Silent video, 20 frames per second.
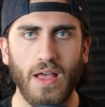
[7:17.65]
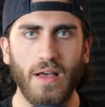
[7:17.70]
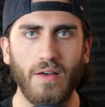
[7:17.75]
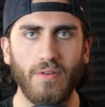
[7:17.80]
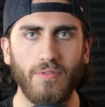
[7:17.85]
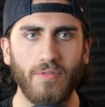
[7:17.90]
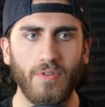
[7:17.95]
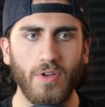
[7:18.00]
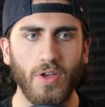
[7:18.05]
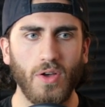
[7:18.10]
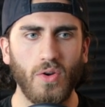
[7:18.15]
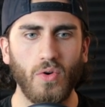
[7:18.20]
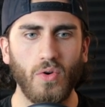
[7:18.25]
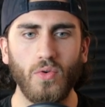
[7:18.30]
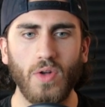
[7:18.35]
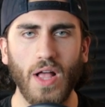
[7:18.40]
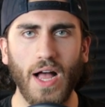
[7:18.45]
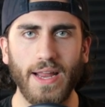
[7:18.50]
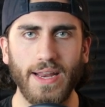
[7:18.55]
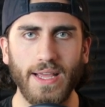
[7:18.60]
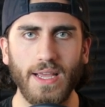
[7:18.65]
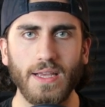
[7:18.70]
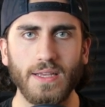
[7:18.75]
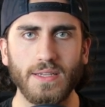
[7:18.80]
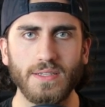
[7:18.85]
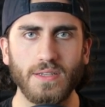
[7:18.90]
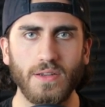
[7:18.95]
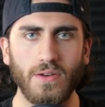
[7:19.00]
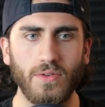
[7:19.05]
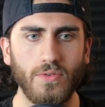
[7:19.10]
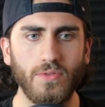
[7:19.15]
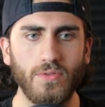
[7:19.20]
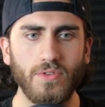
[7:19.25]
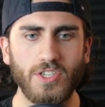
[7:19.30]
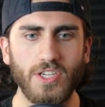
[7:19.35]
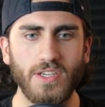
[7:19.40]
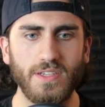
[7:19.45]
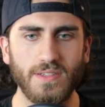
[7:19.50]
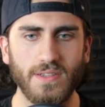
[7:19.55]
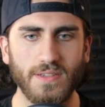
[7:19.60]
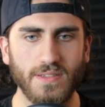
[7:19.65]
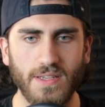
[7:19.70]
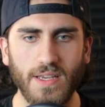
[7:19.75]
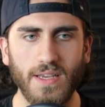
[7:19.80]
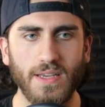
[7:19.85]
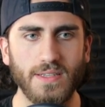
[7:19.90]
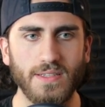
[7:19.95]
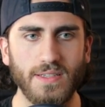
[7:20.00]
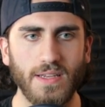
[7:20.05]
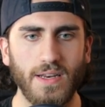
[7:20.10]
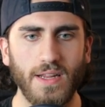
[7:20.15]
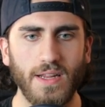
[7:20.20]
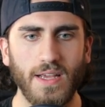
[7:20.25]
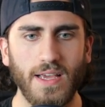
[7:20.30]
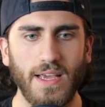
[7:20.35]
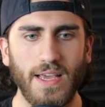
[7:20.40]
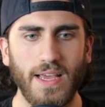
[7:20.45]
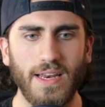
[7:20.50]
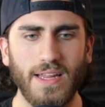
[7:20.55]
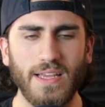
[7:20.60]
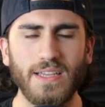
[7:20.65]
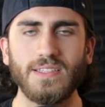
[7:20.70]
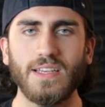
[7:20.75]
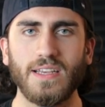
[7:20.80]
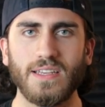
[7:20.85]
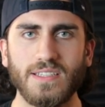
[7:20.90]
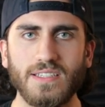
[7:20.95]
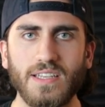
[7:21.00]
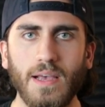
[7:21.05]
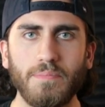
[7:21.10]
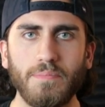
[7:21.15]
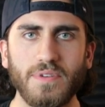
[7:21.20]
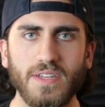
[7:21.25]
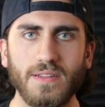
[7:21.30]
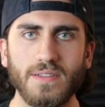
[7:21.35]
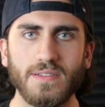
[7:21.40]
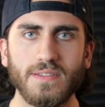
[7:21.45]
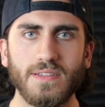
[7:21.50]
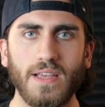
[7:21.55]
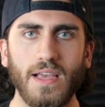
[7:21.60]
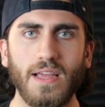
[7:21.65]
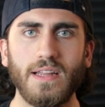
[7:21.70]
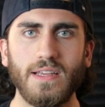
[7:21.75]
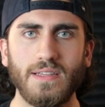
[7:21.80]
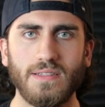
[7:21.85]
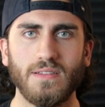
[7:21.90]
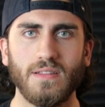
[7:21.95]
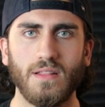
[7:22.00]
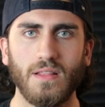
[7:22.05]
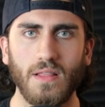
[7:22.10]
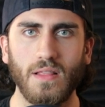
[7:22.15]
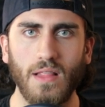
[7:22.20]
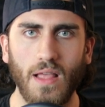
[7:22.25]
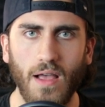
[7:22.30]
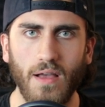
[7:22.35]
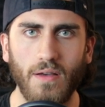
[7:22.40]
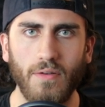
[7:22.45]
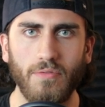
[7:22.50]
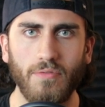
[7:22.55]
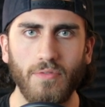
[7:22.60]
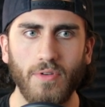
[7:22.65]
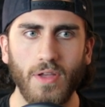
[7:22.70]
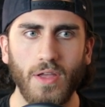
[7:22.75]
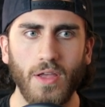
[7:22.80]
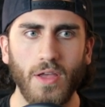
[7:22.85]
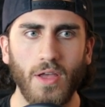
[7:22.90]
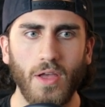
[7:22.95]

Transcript: of who God is and who Jesus is and, and his acceptance and his love,